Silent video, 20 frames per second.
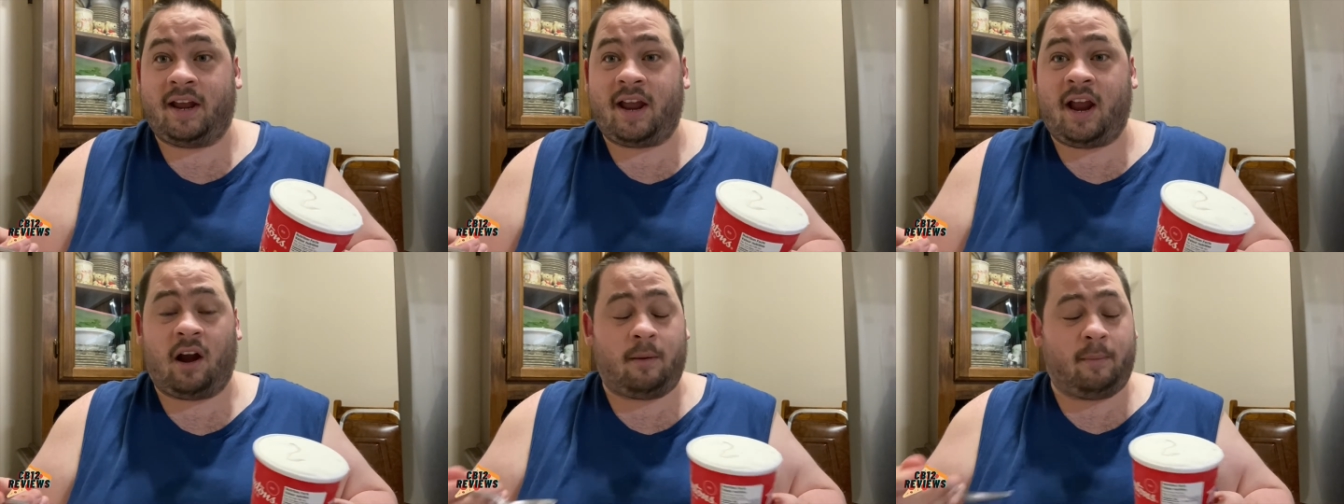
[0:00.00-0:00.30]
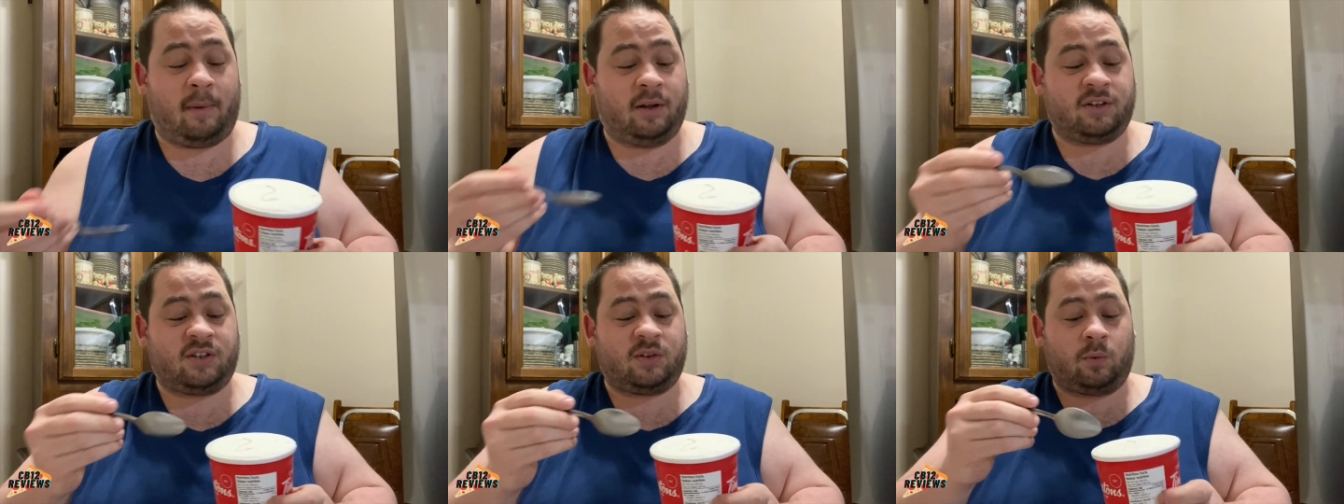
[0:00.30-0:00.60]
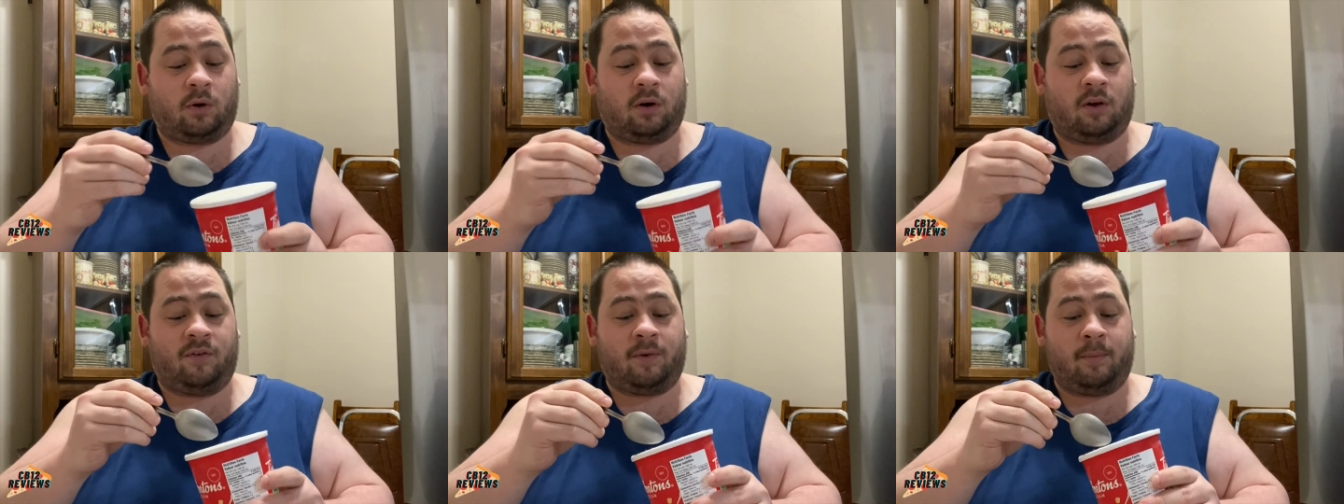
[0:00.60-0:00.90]
caramel
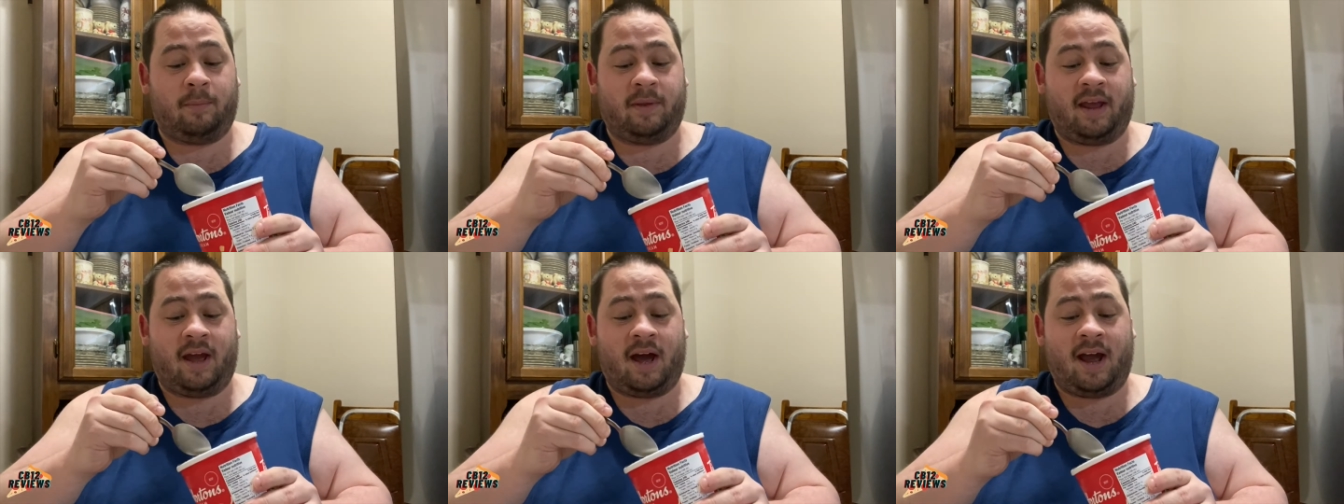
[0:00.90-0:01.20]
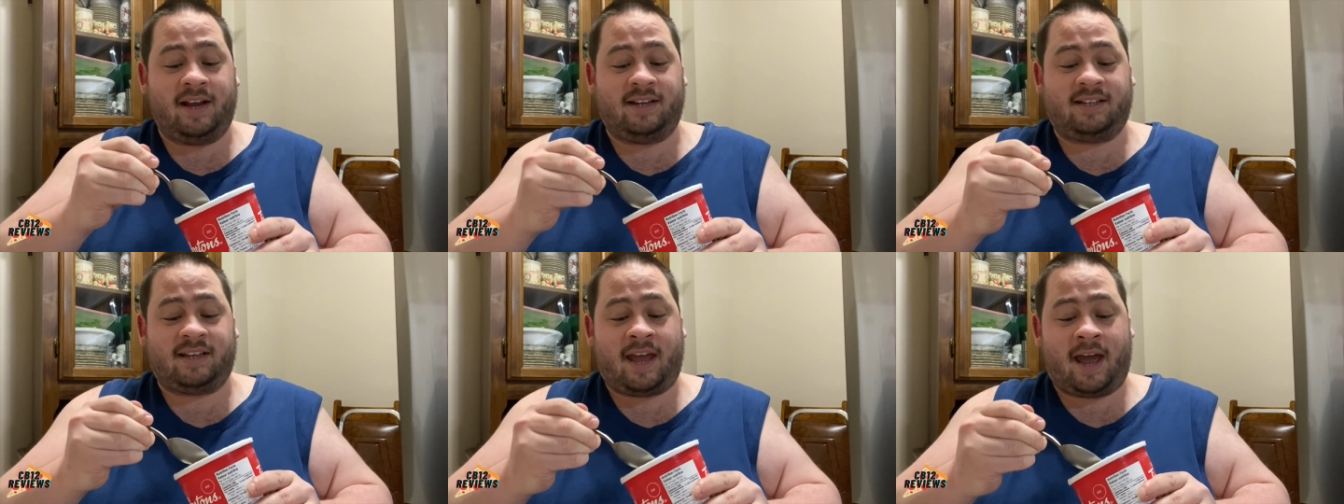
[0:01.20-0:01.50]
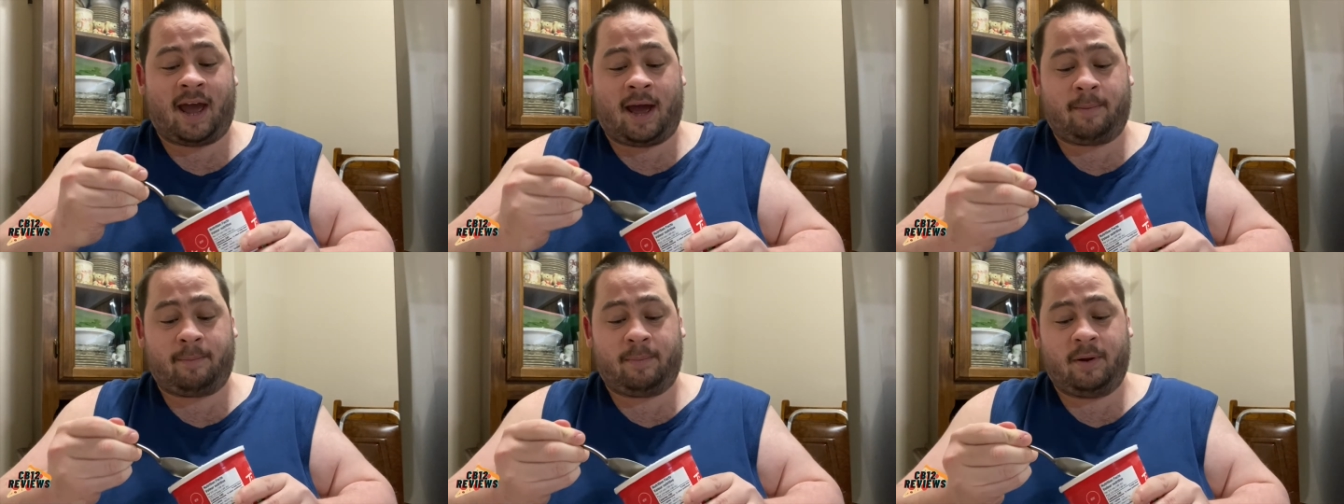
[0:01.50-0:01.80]
swirl from the Iced
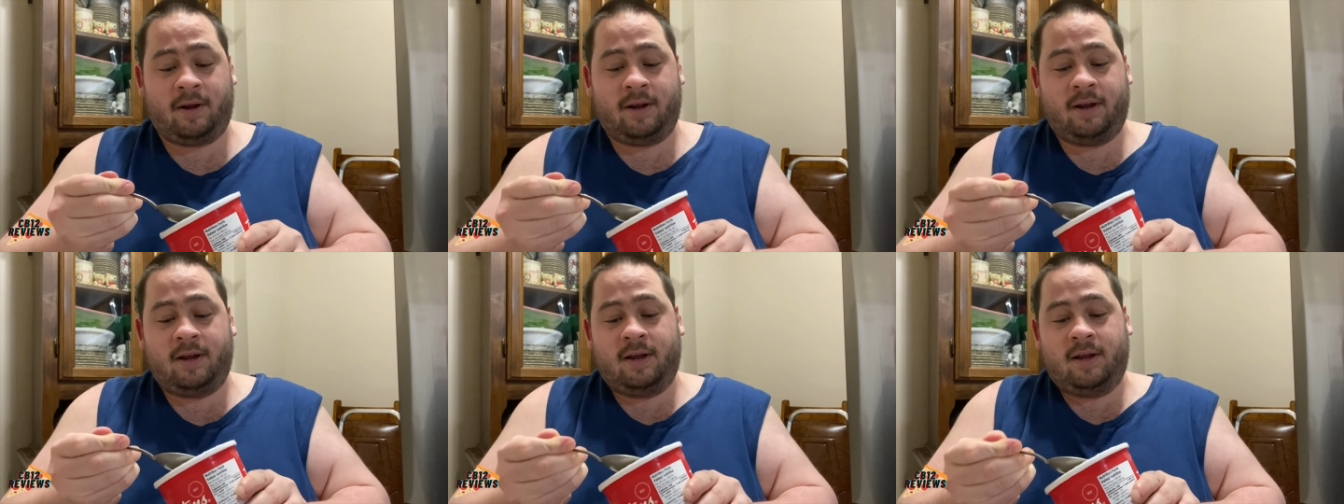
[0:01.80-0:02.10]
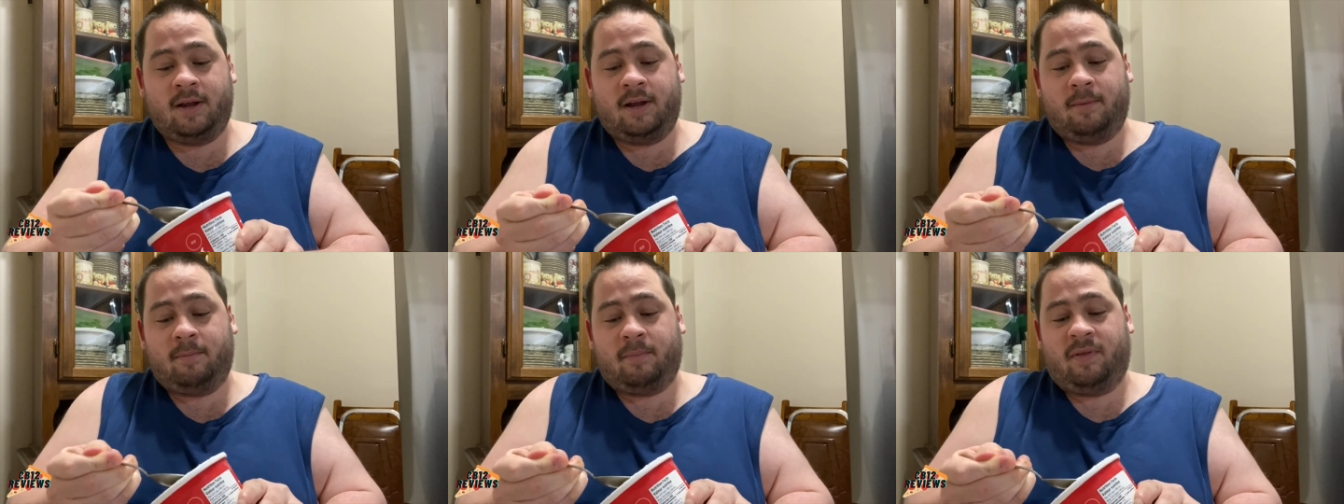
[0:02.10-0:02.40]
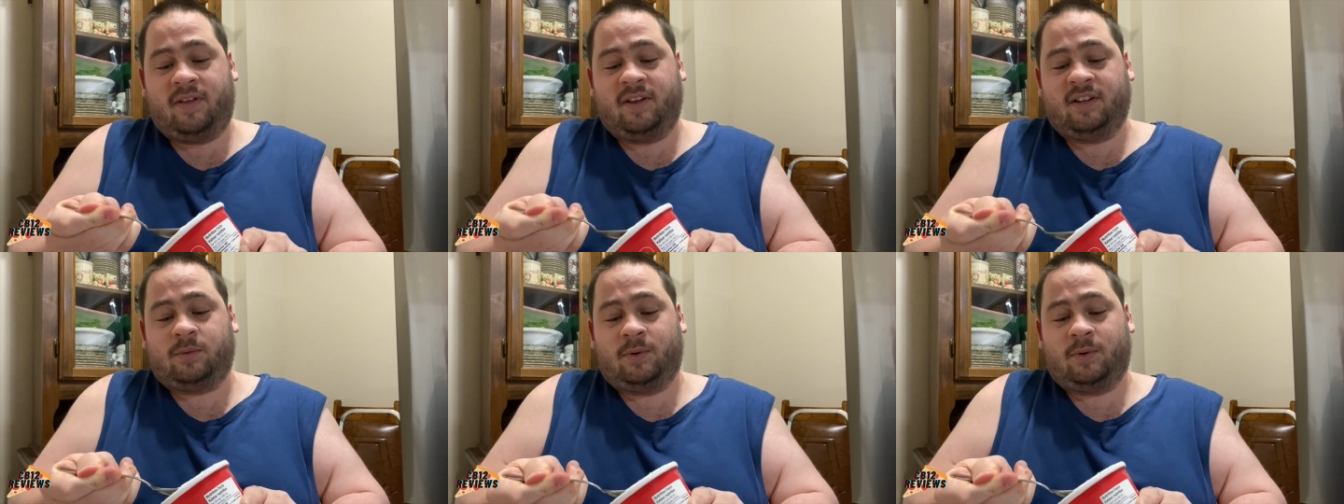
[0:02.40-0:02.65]
Capp, but this